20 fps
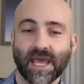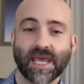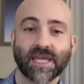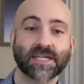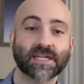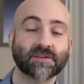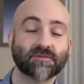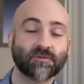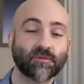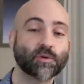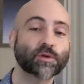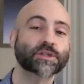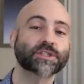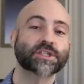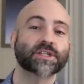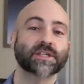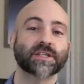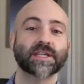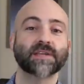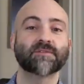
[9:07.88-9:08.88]
And
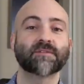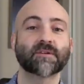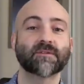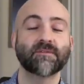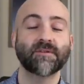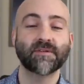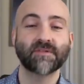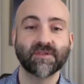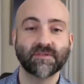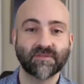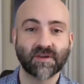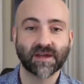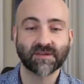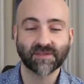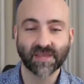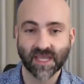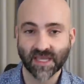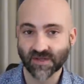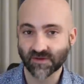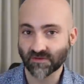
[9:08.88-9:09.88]
unfortunately for
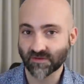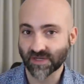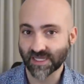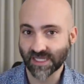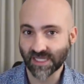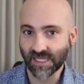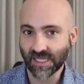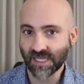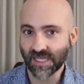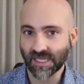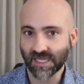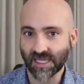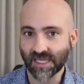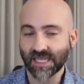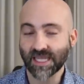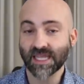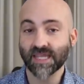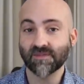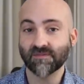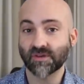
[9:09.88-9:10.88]
55 Cancri E,
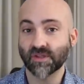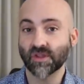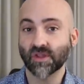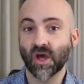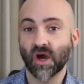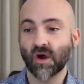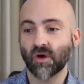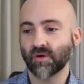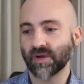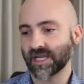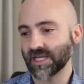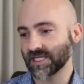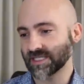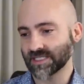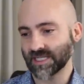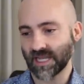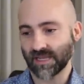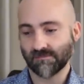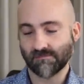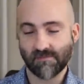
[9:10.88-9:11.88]
even though it
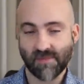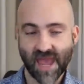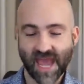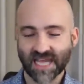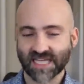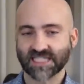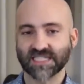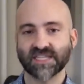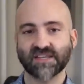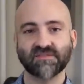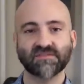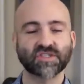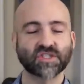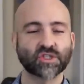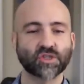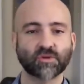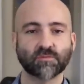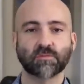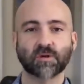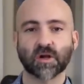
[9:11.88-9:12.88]
is a massive
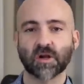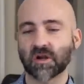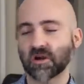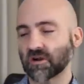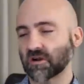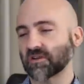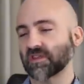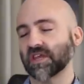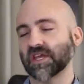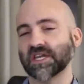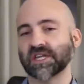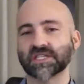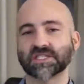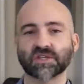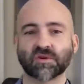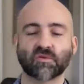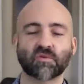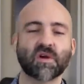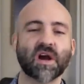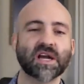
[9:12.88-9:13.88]
super Earth and it's
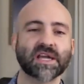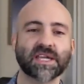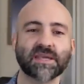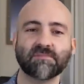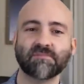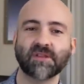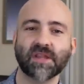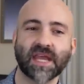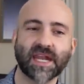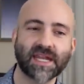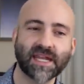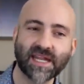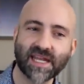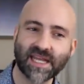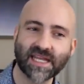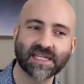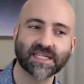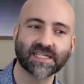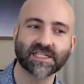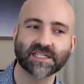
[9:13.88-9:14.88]
a rocky planet
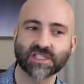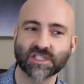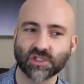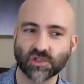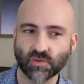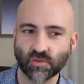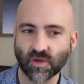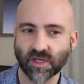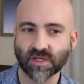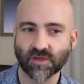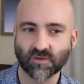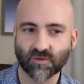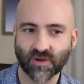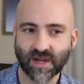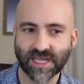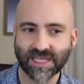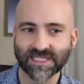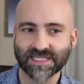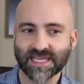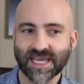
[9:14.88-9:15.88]
and it's doing
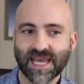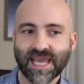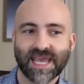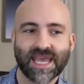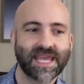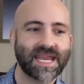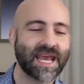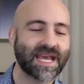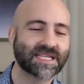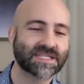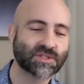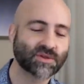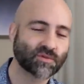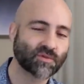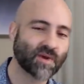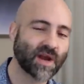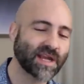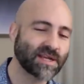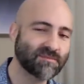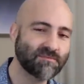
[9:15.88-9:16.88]
great, it has the
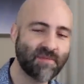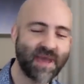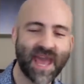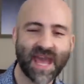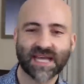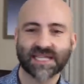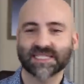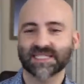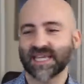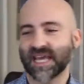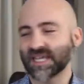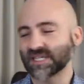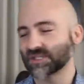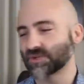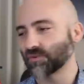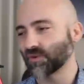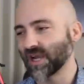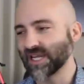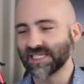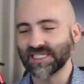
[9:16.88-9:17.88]
right mass, it has the
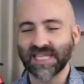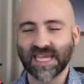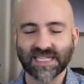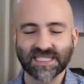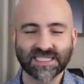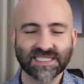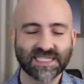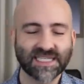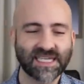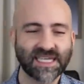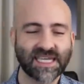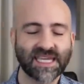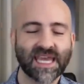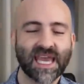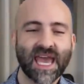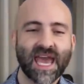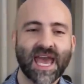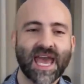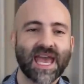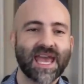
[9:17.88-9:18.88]
right density,
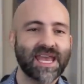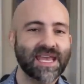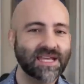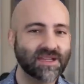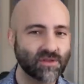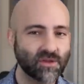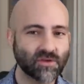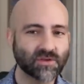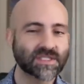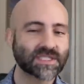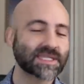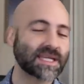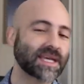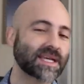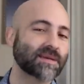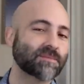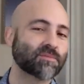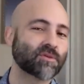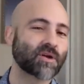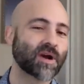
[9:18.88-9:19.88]
it looks
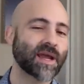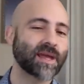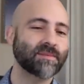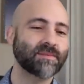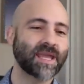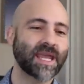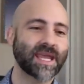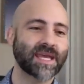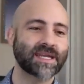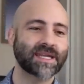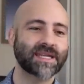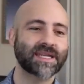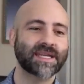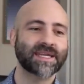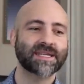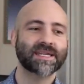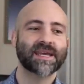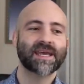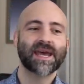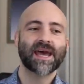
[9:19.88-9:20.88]
like a prime
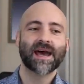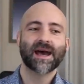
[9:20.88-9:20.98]
candidate,